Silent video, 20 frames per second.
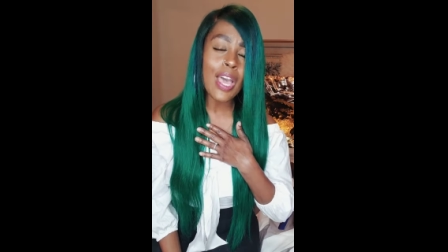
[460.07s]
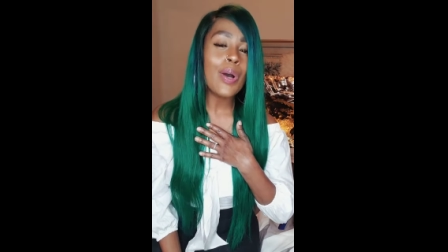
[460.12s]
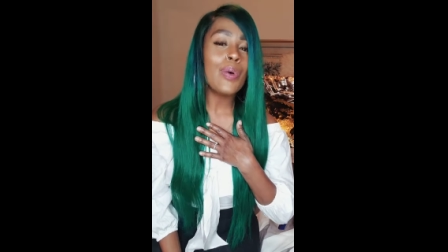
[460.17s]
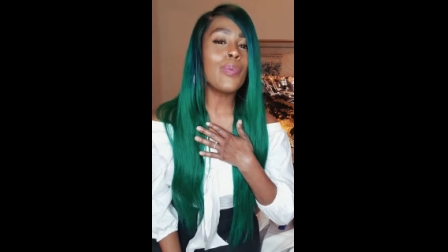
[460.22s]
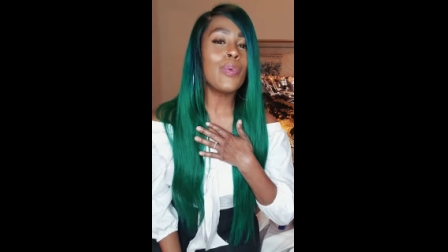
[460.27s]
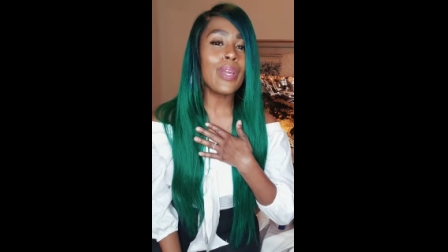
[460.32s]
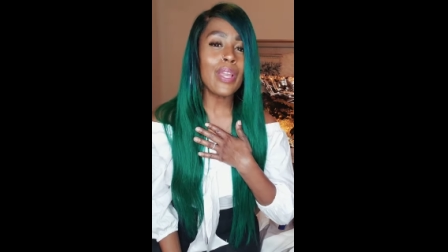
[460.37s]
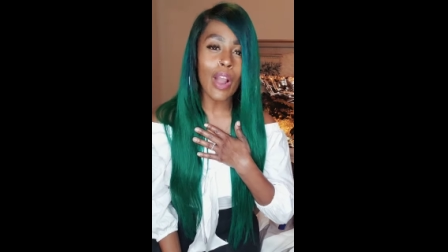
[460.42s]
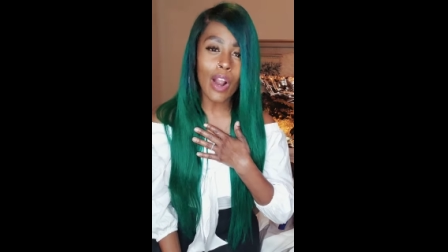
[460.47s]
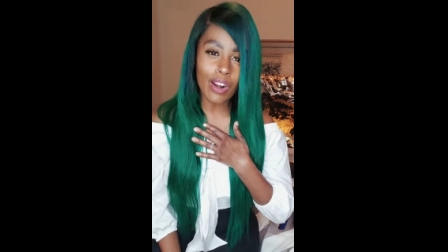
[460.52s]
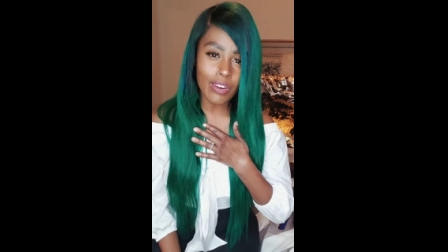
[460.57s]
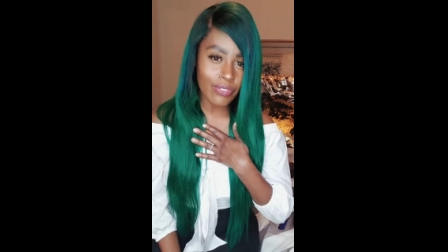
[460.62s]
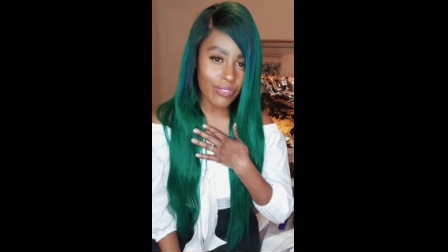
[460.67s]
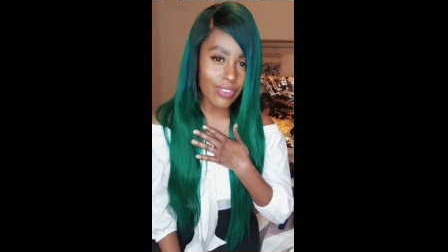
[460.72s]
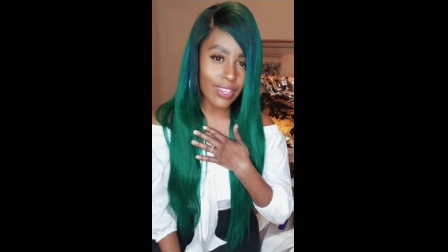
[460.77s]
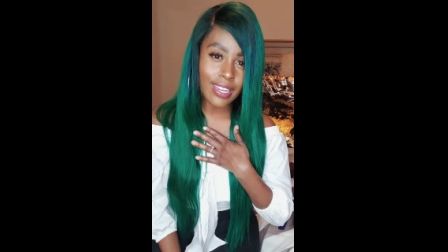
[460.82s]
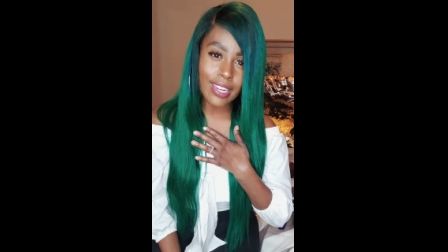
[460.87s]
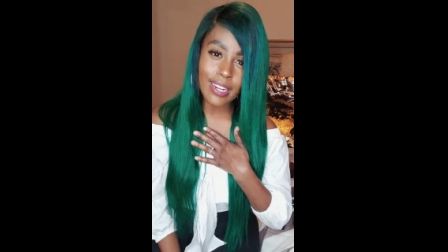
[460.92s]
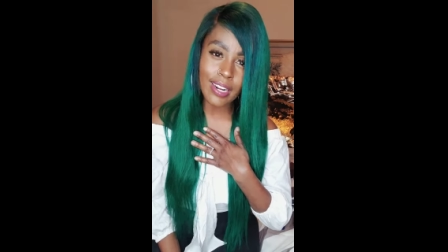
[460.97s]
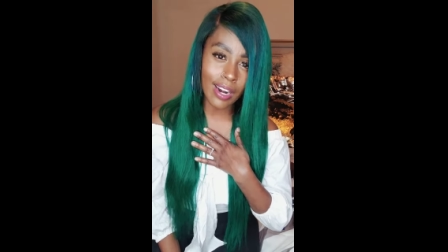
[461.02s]
we are
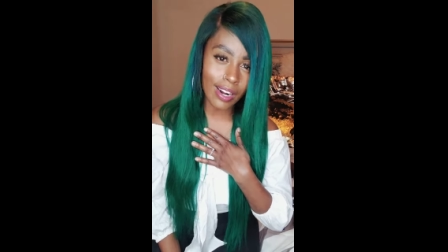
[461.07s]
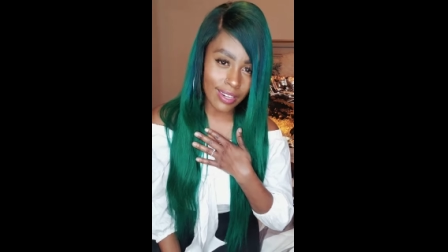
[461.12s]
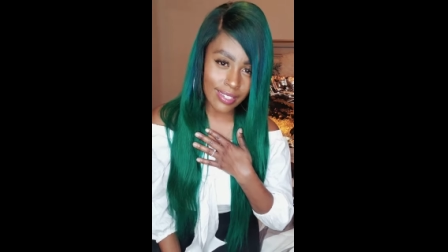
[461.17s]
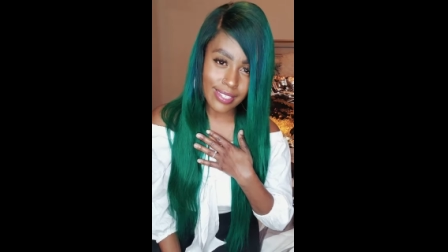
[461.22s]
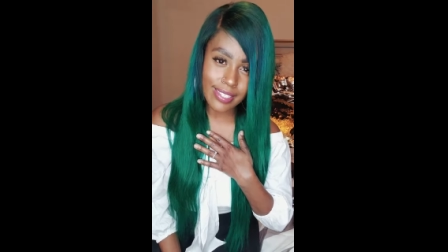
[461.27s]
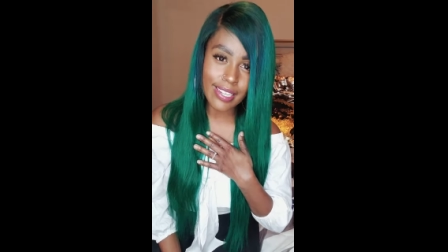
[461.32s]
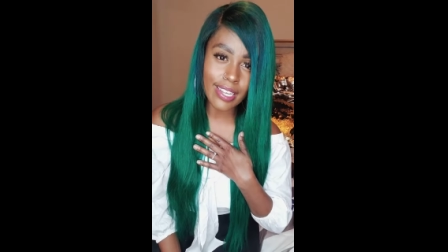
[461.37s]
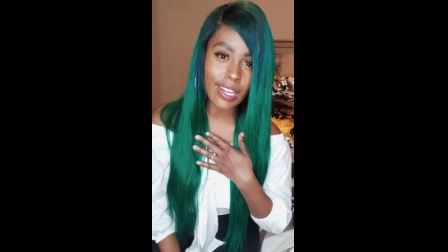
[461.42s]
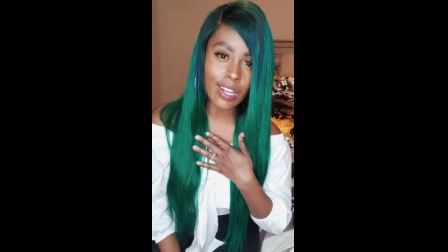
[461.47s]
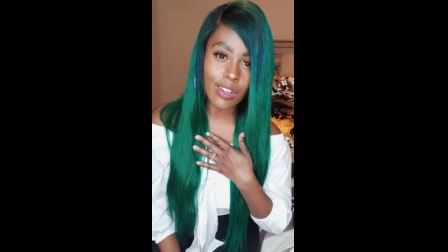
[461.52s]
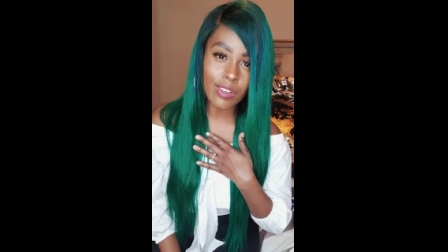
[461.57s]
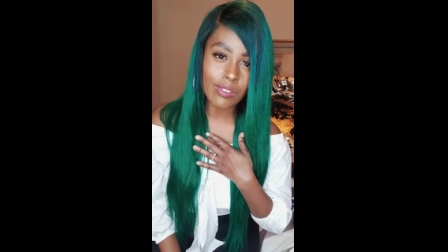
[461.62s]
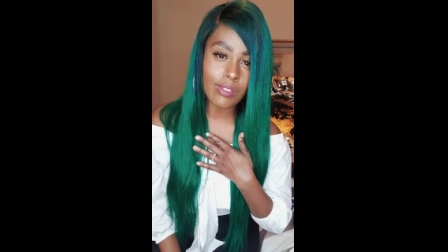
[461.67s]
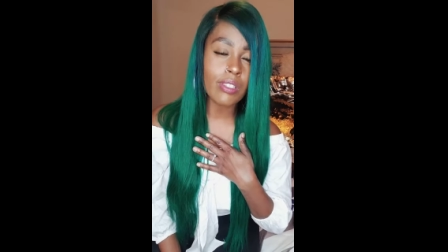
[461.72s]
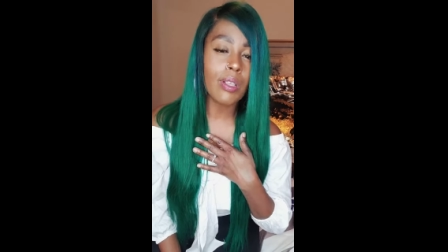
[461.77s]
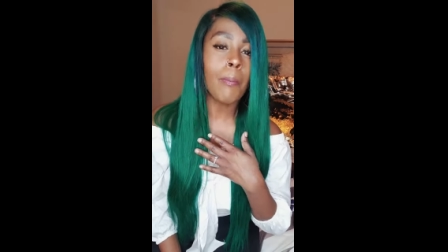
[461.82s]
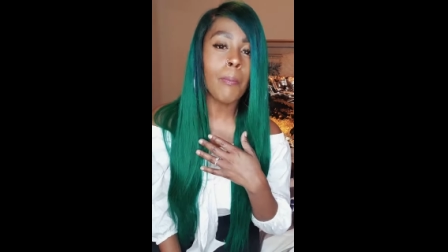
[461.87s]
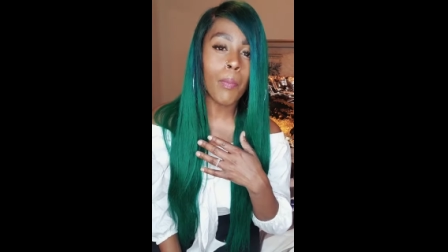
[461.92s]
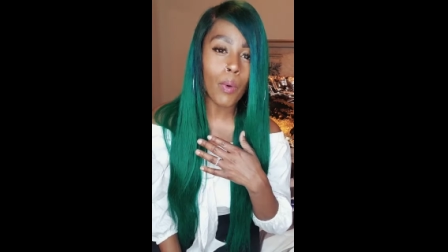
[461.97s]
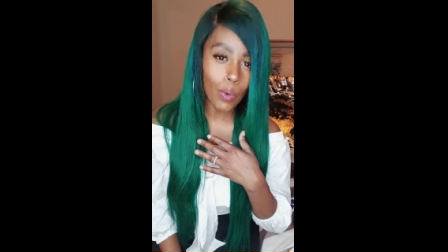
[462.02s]
feeding ourselves
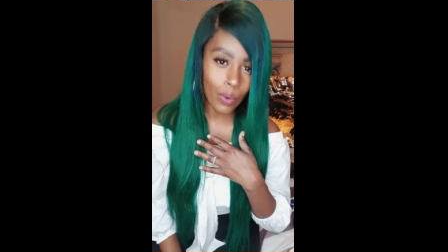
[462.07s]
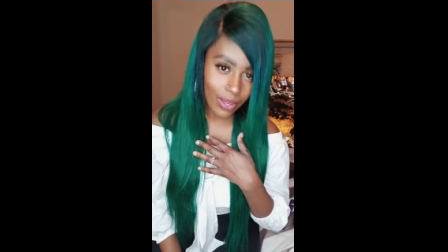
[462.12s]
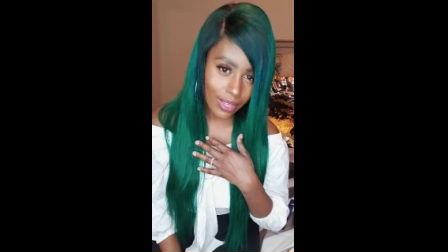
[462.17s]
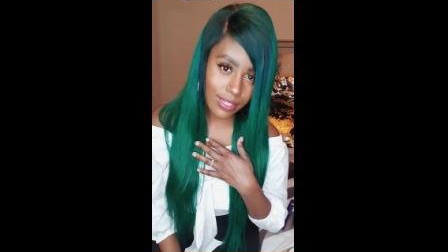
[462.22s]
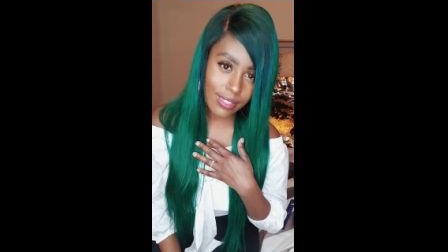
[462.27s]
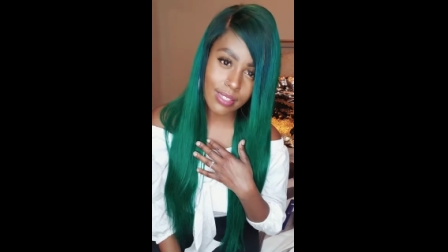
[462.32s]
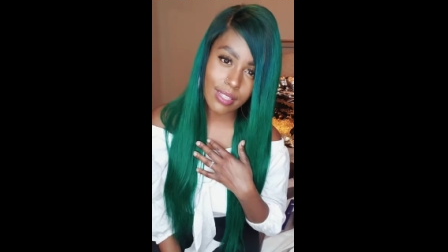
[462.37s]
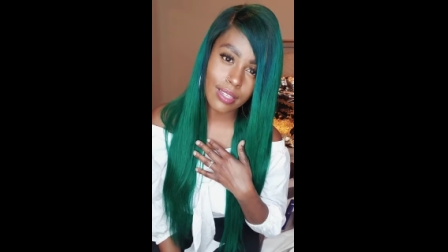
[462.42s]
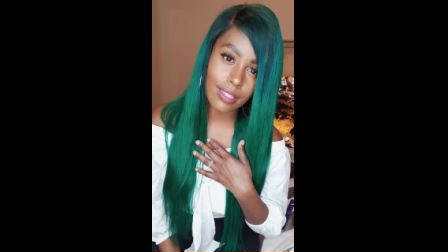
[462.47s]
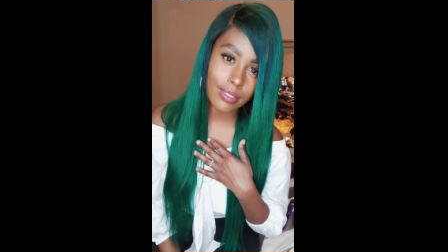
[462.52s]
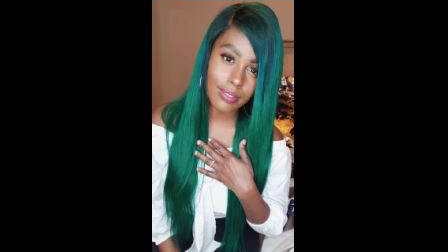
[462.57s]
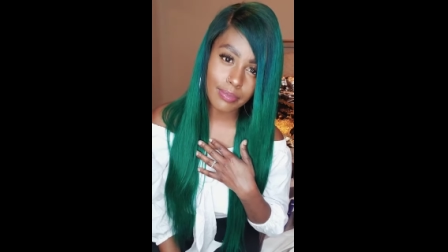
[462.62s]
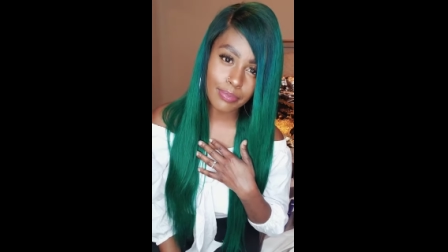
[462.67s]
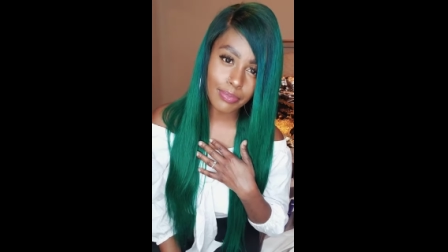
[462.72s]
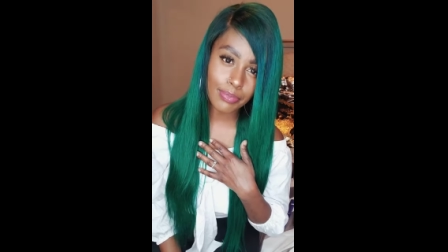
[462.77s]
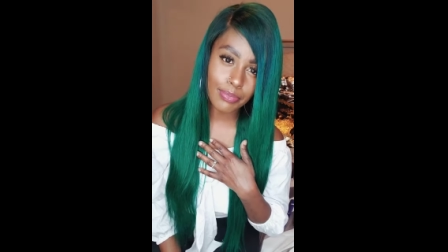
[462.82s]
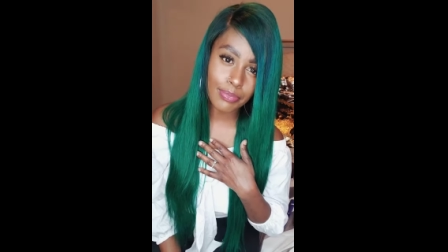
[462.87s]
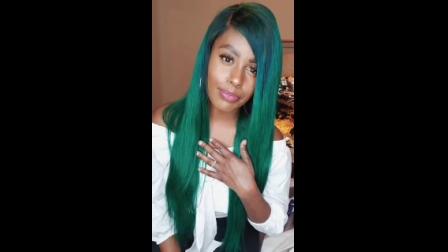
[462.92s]
poison.